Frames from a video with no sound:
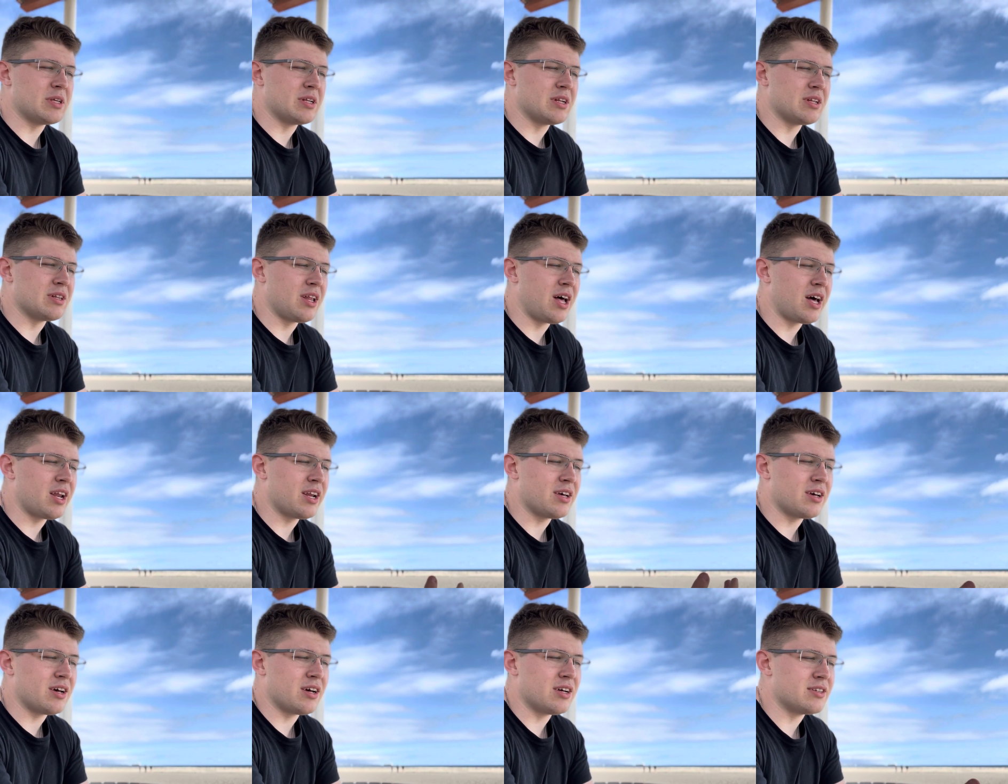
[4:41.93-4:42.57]
A lot
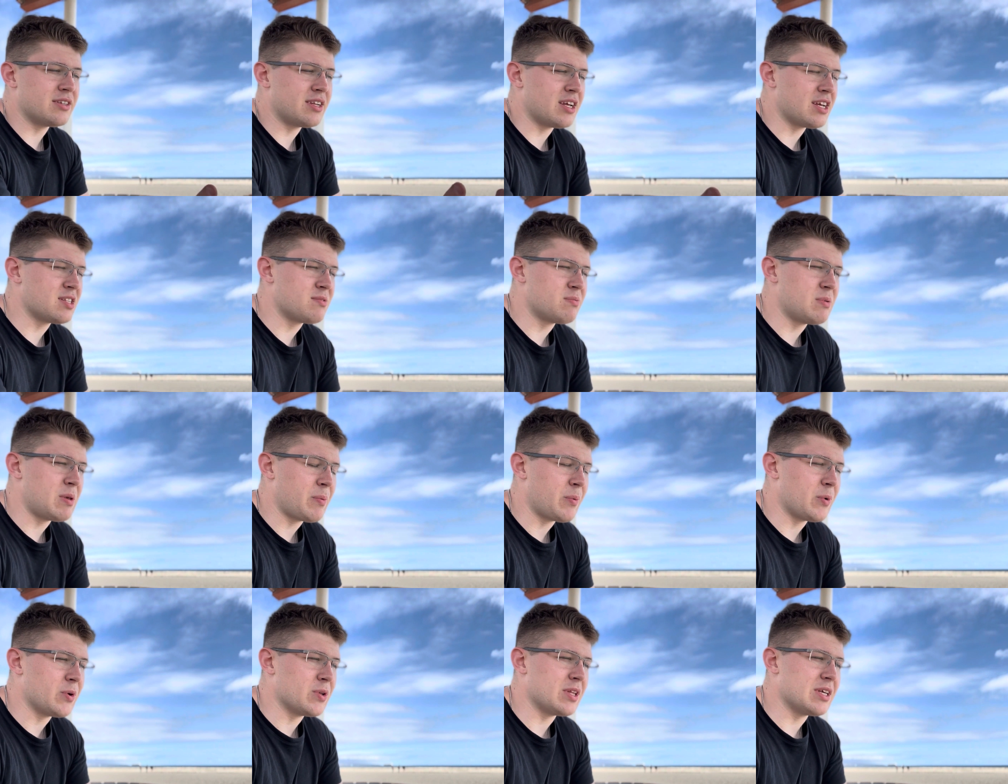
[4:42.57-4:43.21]
of undes
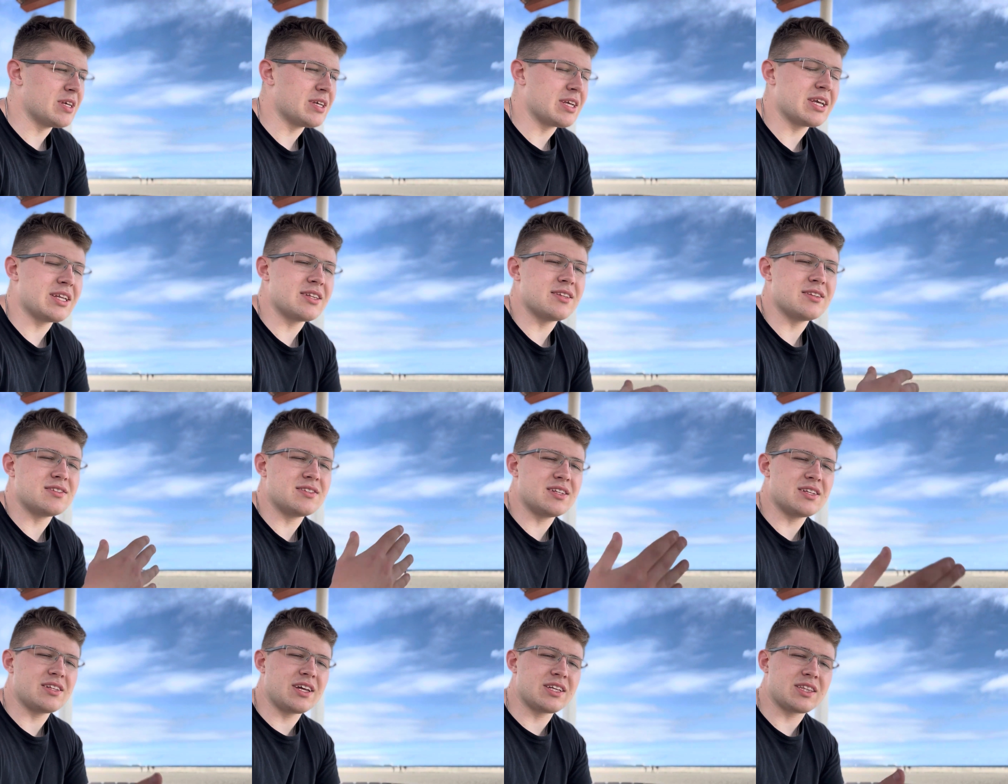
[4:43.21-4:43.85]
people, they get to
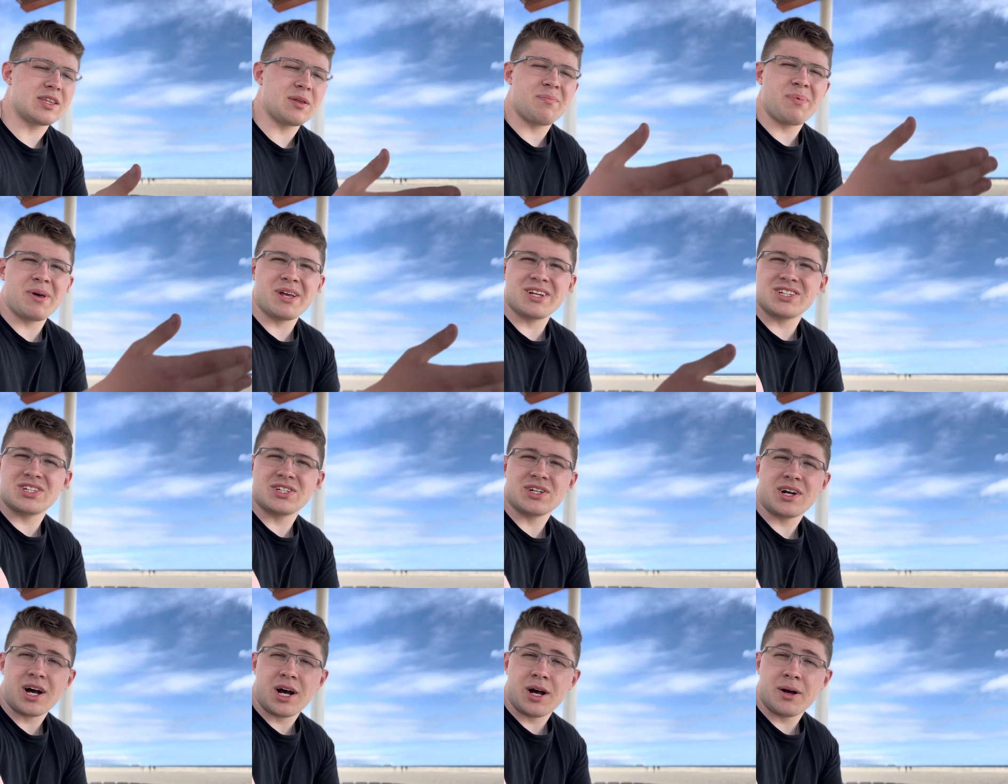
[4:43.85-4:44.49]
see, like, the
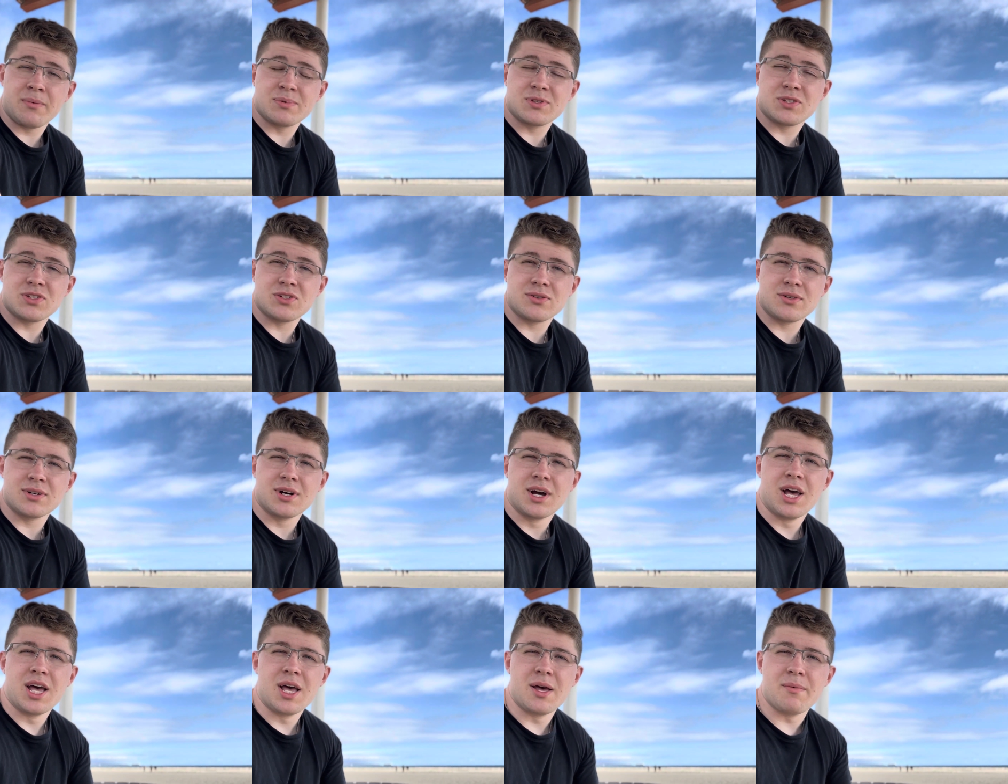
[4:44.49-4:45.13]
best jobs,
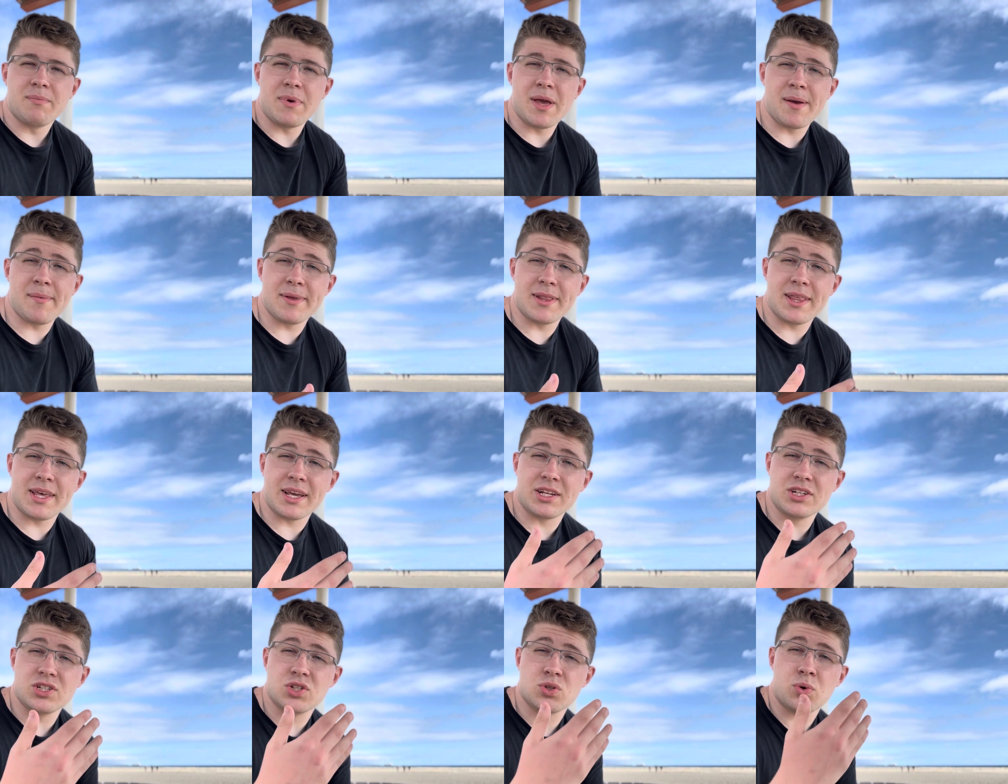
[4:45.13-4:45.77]
so maybe
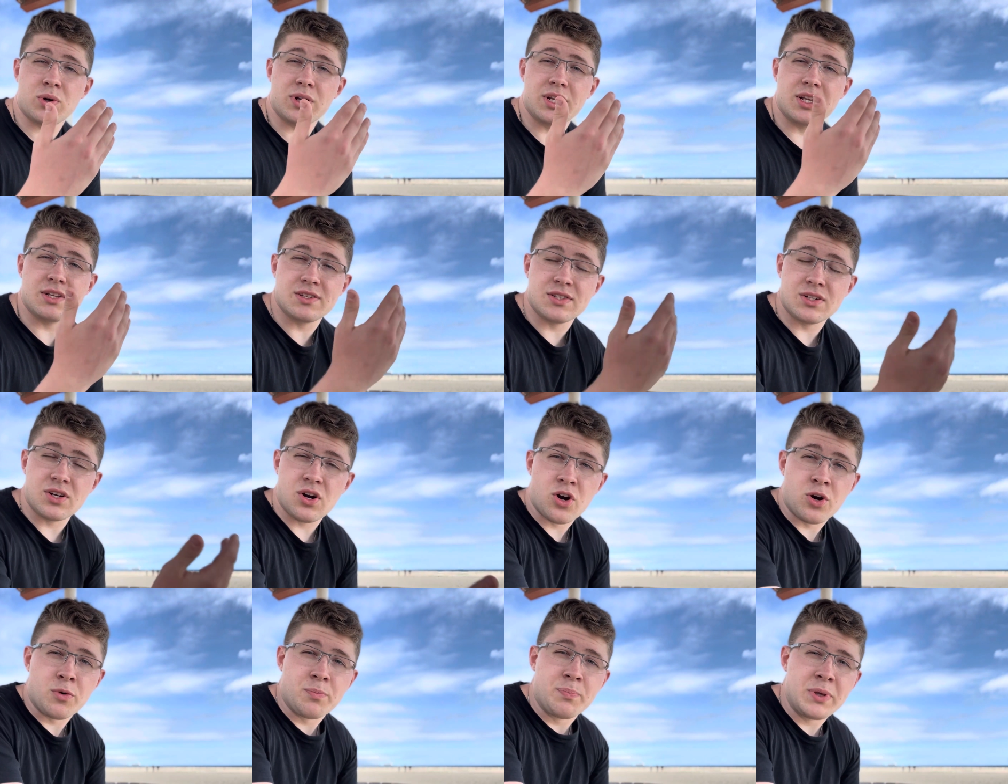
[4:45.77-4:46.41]
they can join as an
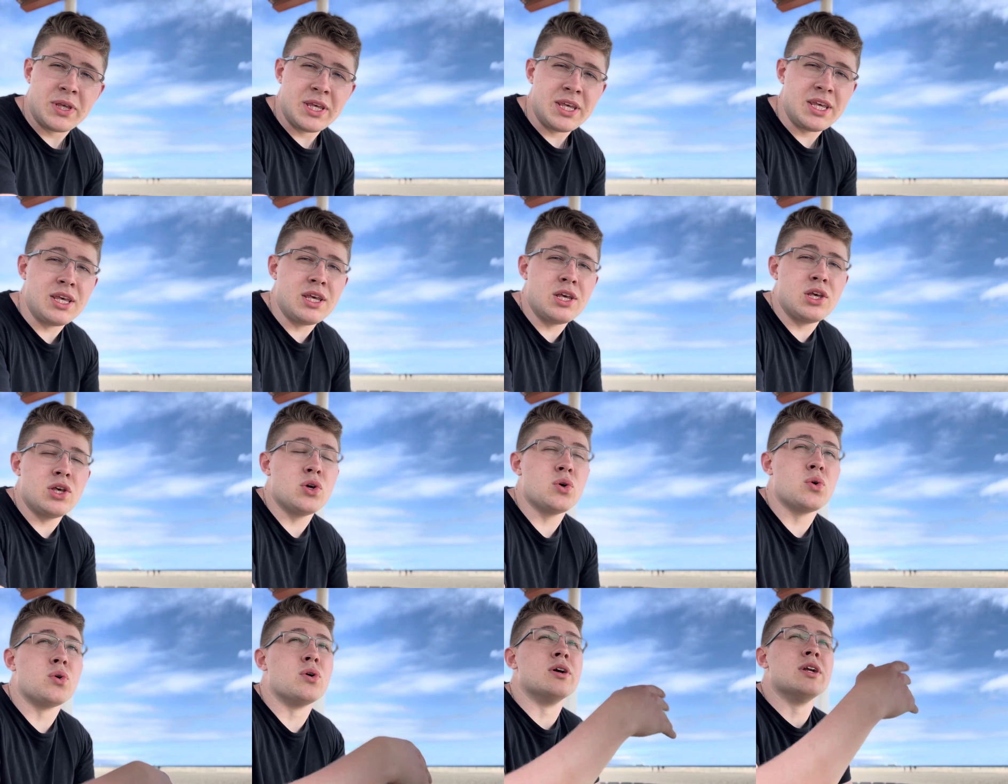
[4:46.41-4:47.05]

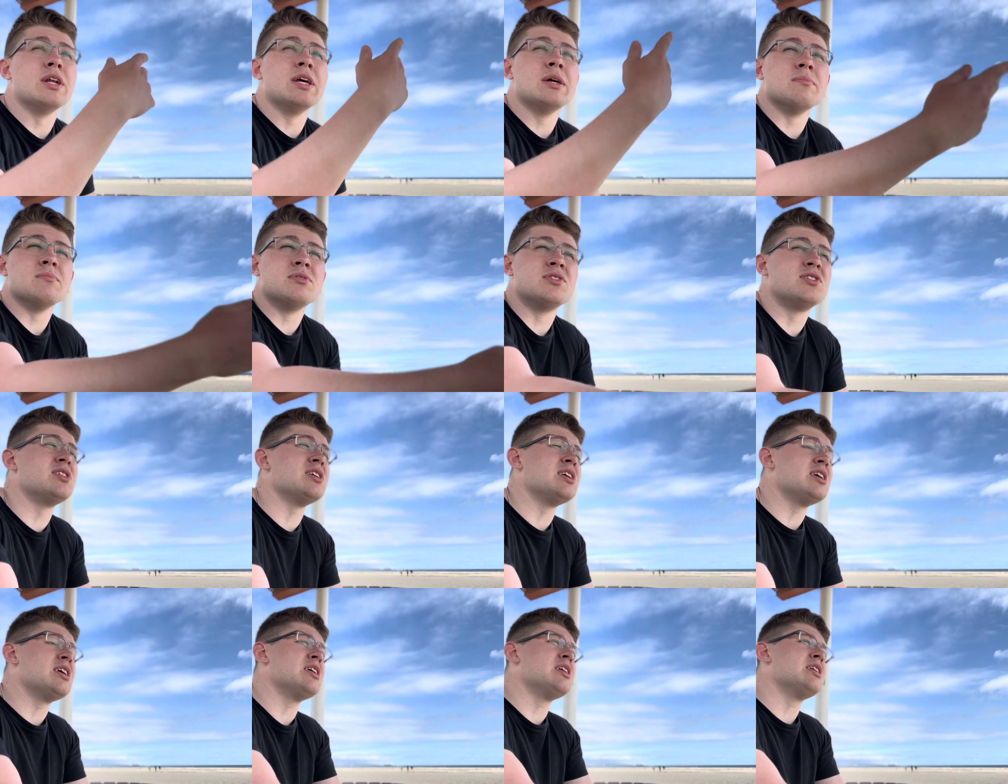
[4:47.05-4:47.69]
RP or an
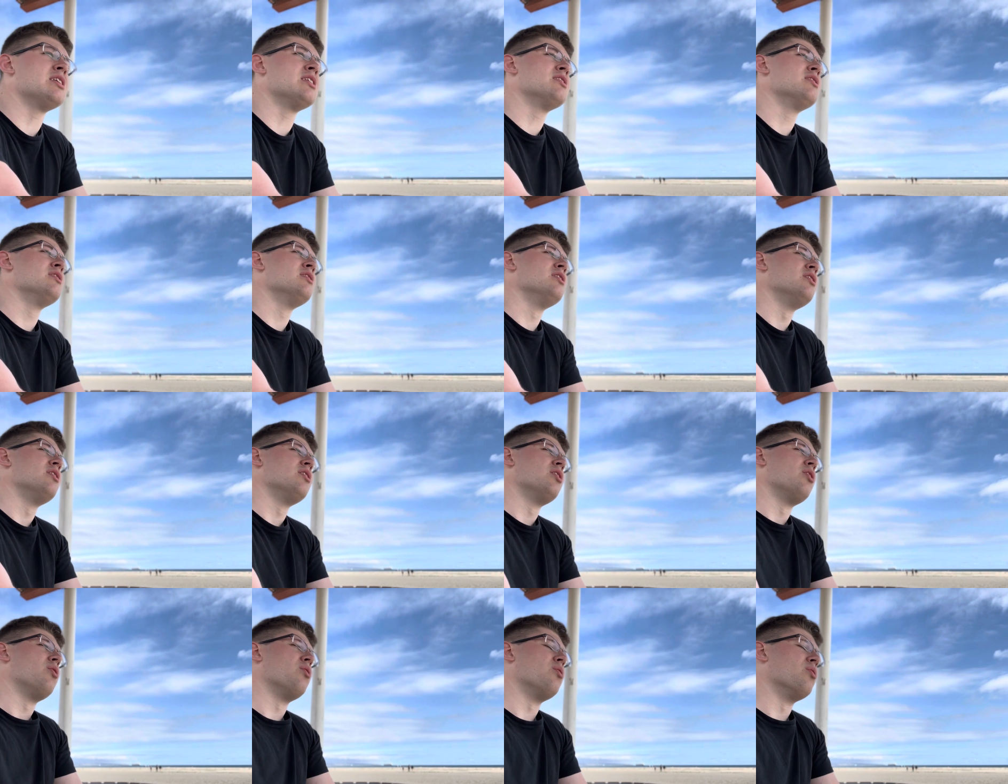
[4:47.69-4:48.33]
MC,
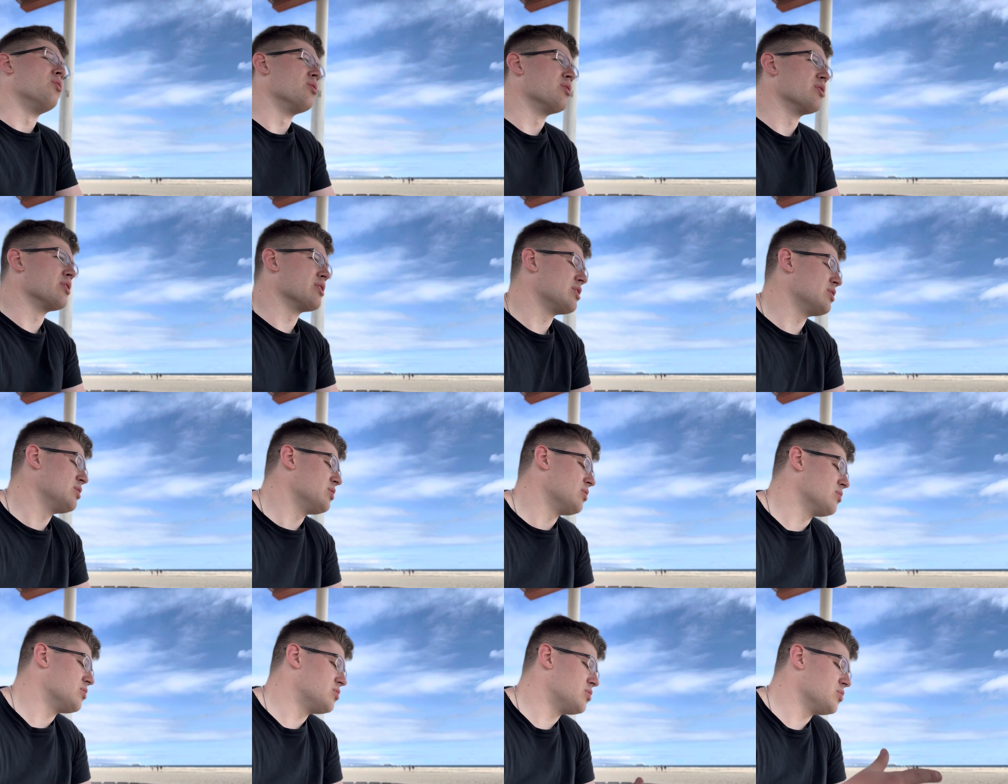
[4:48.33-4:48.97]
or, you
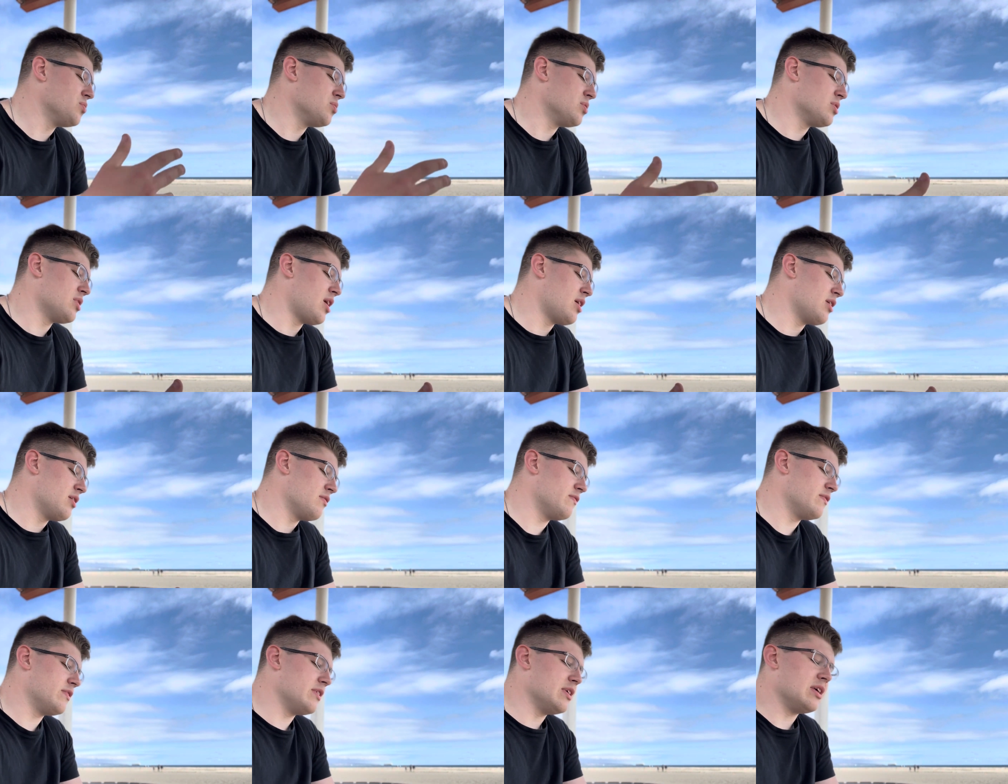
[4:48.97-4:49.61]
know, do a lot
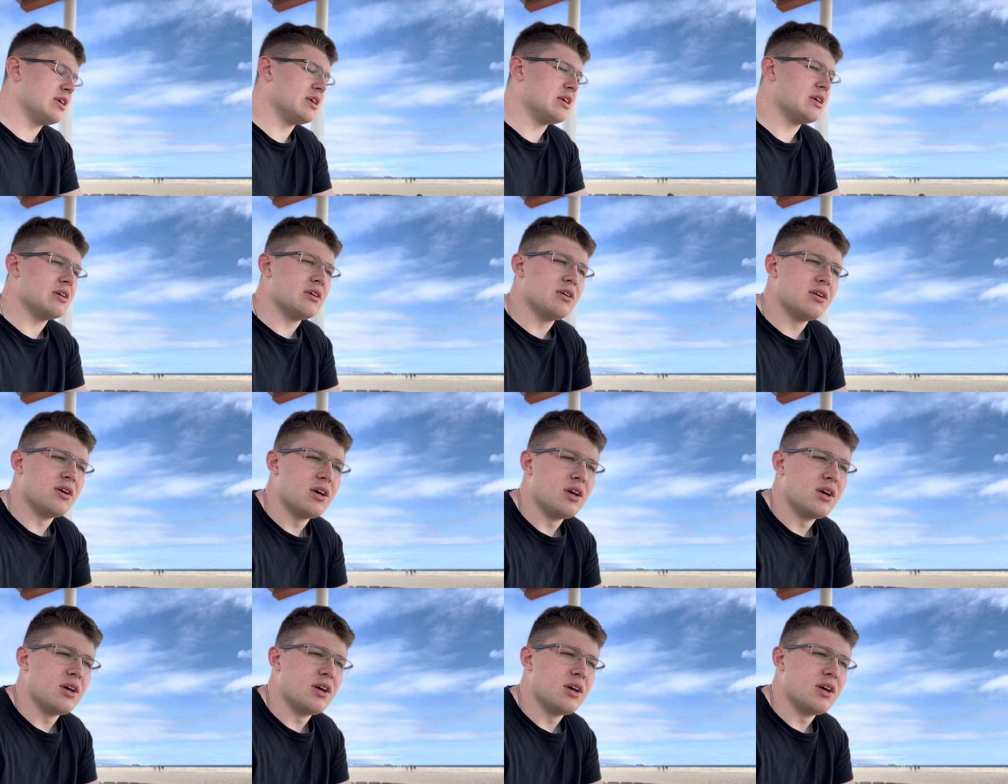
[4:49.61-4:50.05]
of the